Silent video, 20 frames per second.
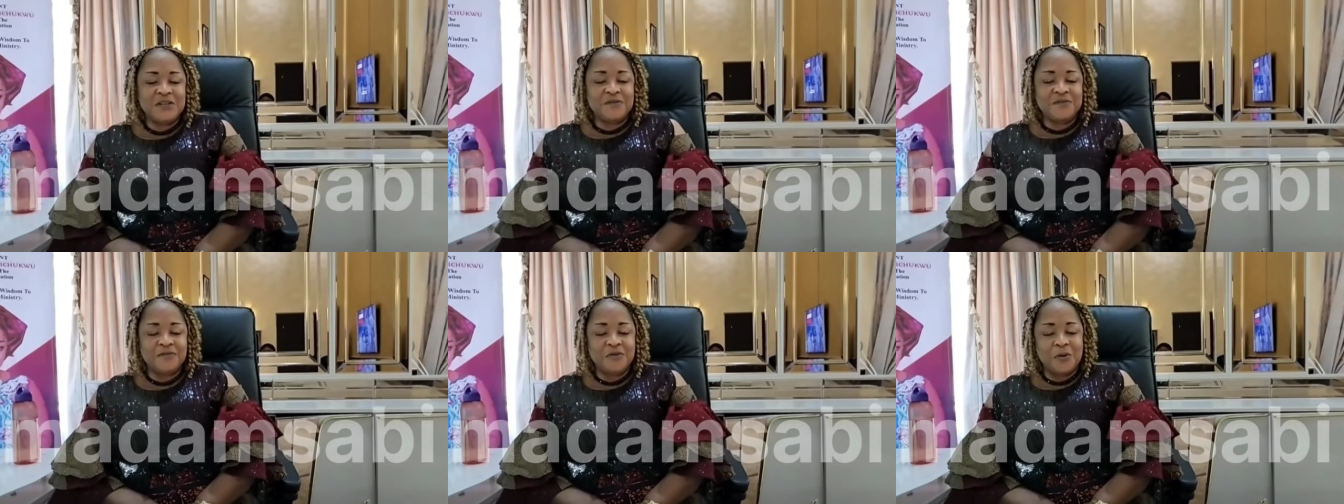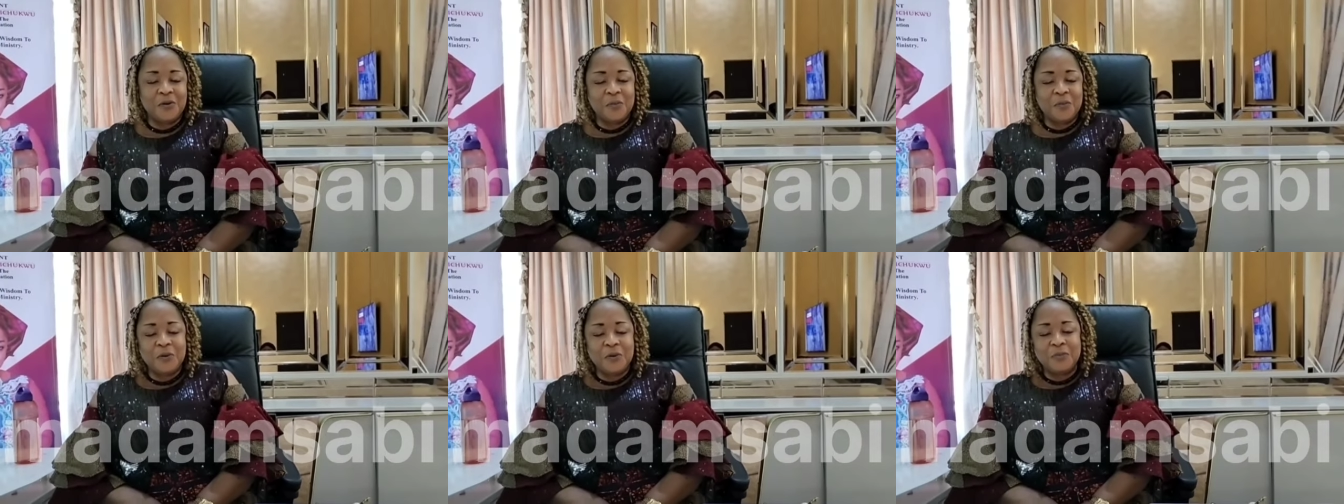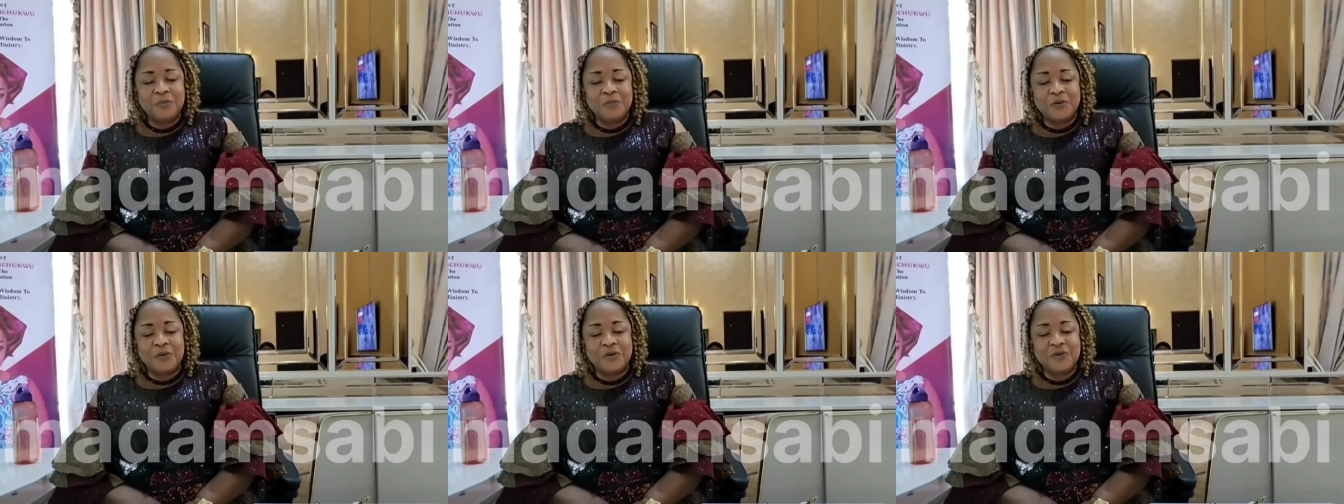have come
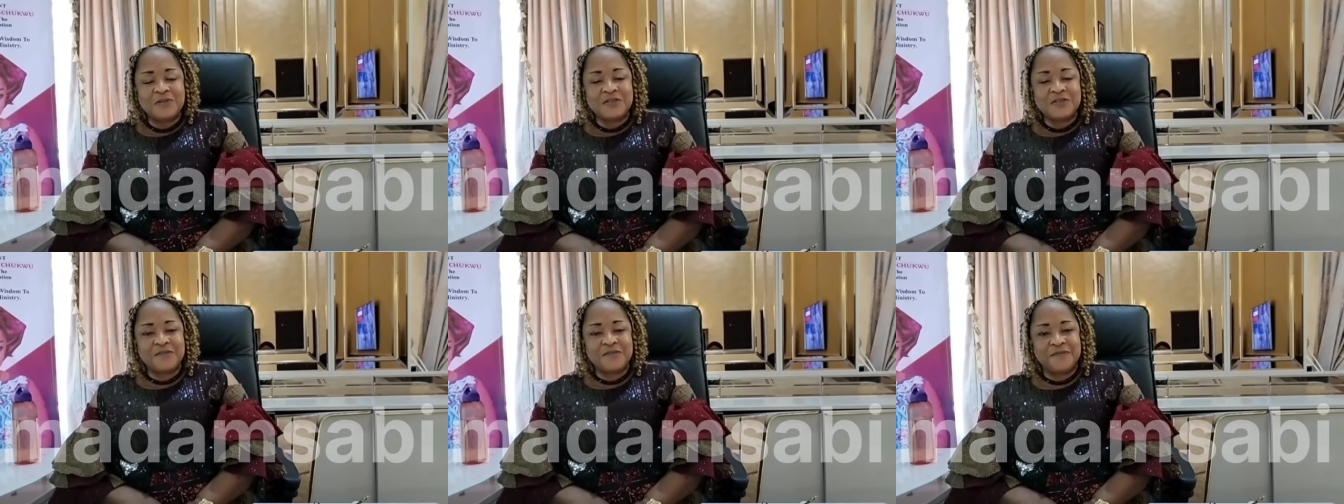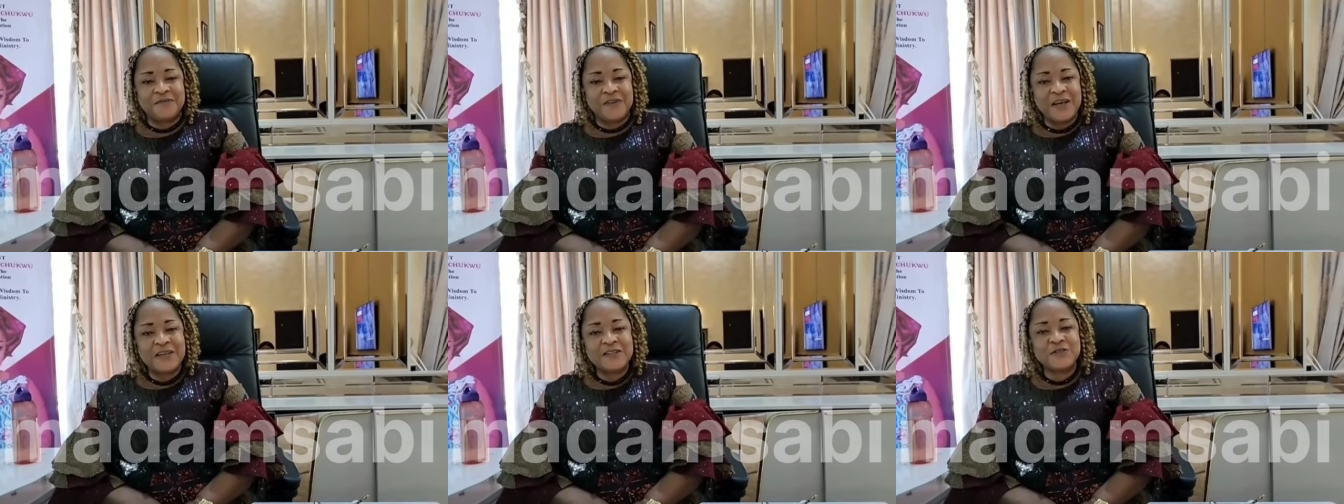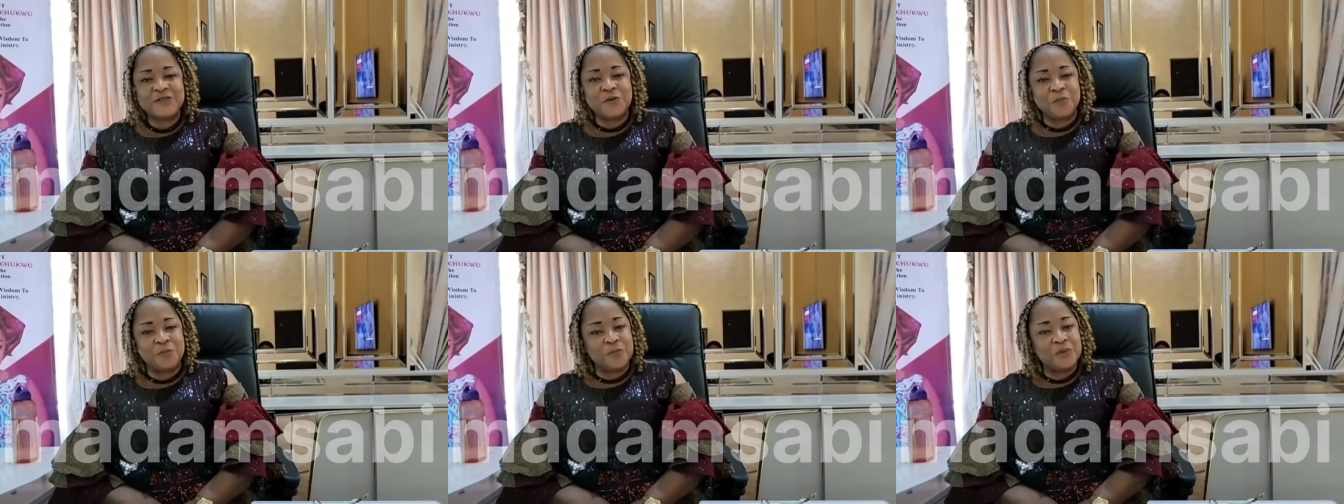up because flight
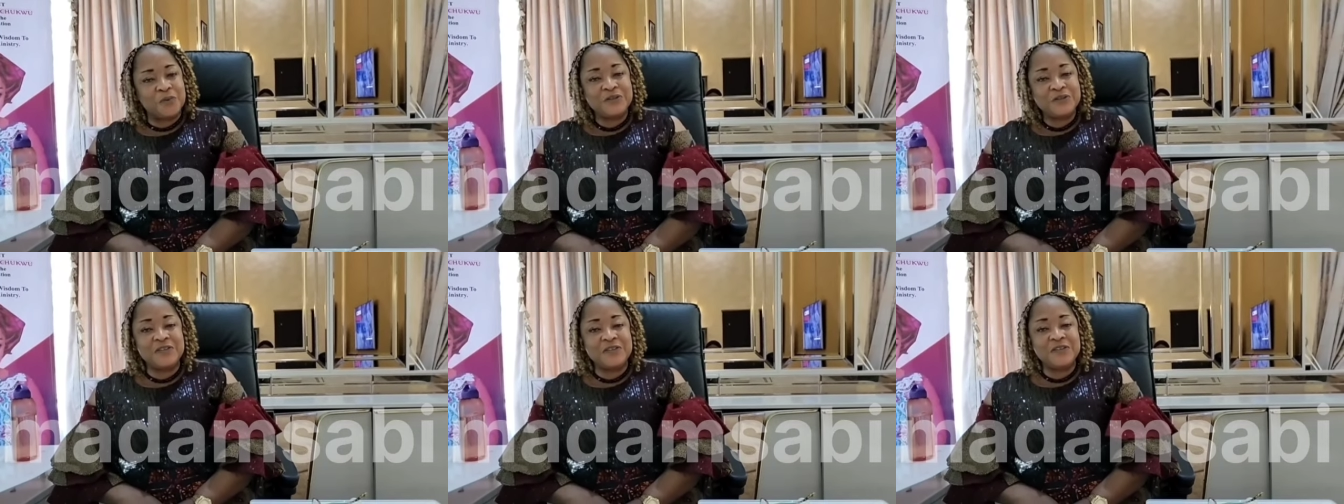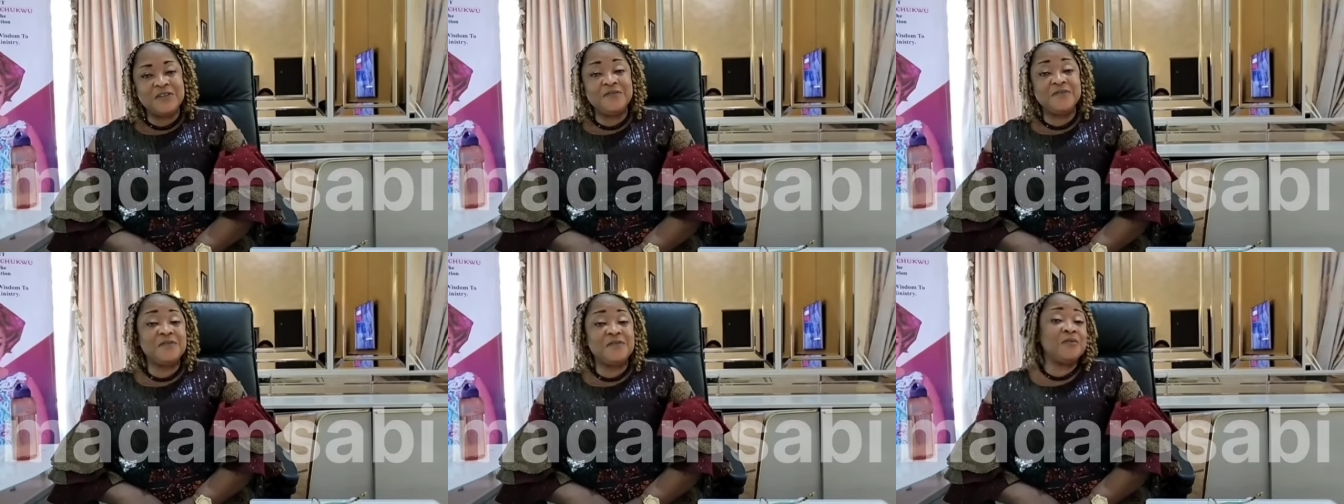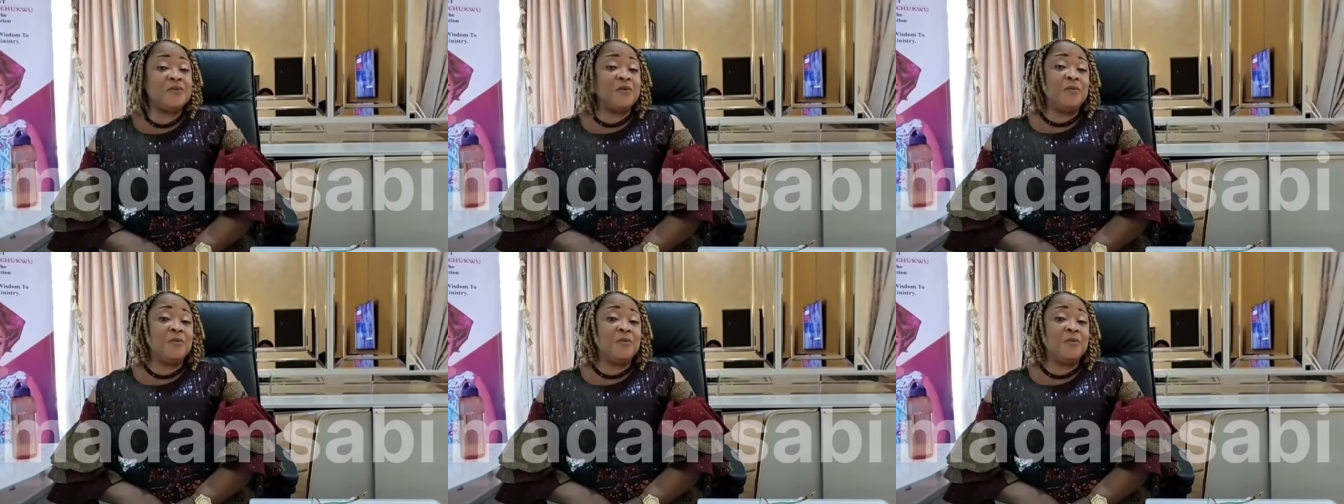operation even